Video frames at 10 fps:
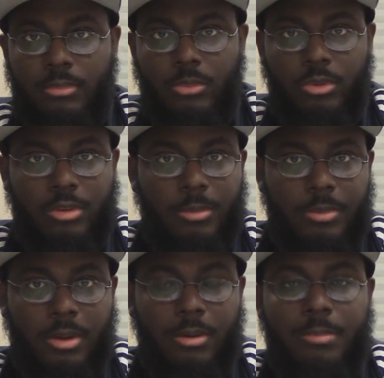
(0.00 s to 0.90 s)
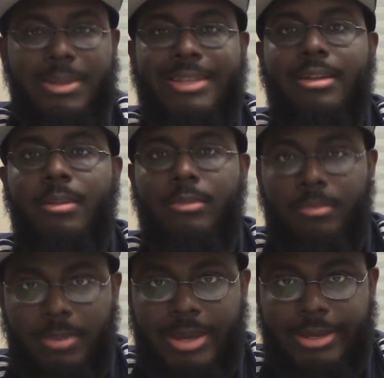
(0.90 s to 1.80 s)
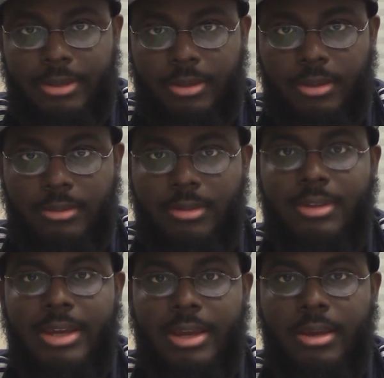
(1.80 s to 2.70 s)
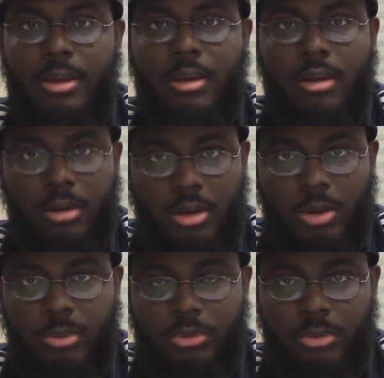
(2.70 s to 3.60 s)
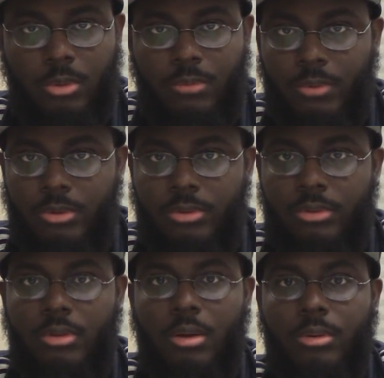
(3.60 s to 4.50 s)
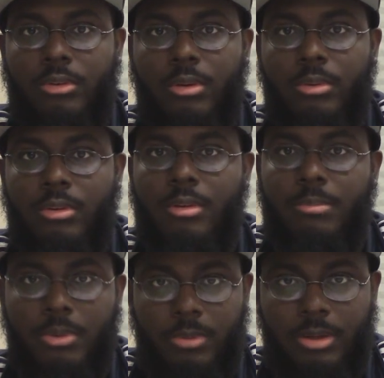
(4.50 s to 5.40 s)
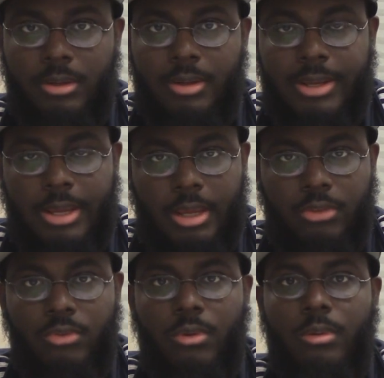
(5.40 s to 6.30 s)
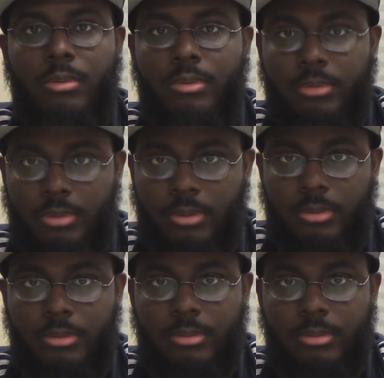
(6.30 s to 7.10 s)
What's up, y'all? B-Dub is back. Today, Naruto versus Naruto Shippuden. Intro start.